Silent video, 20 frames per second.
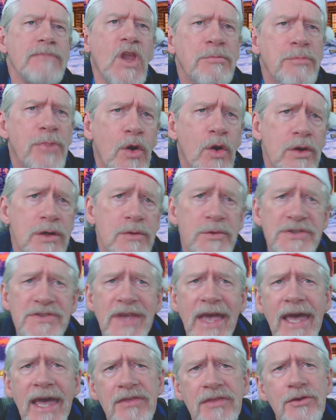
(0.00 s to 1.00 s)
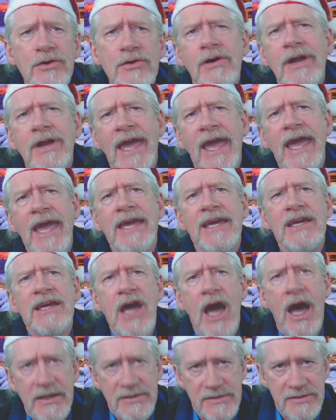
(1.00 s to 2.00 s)
Poet was Ethel K.
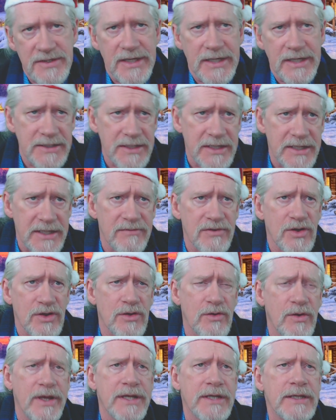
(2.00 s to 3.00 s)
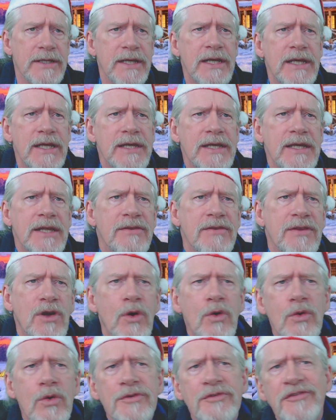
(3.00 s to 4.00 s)
Gosney, to give her credit. The
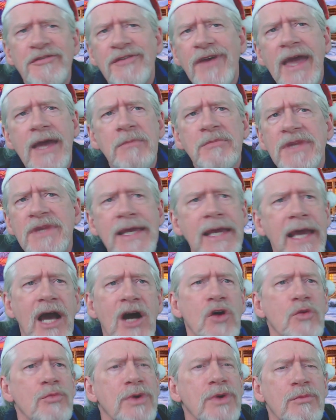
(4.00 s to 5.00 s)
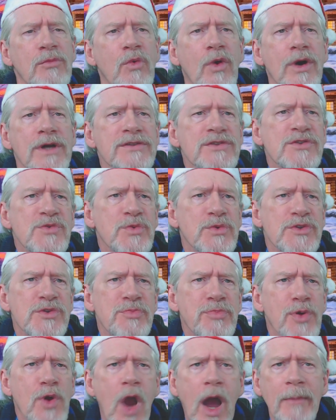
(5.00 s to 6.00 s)
old family album once was
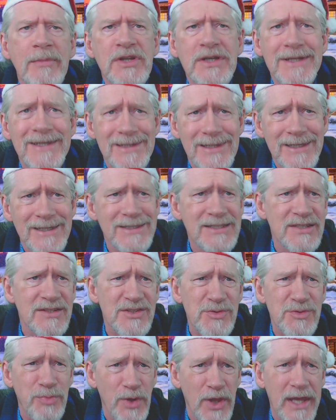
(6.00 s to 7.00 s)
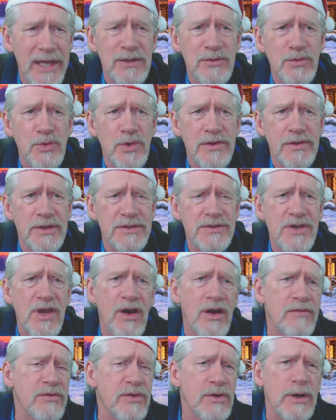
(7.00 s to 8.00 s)
prominently displayed with its
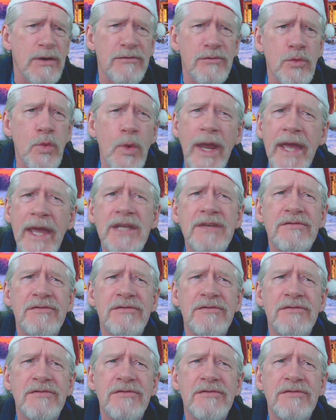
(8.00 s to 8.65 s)
cover of red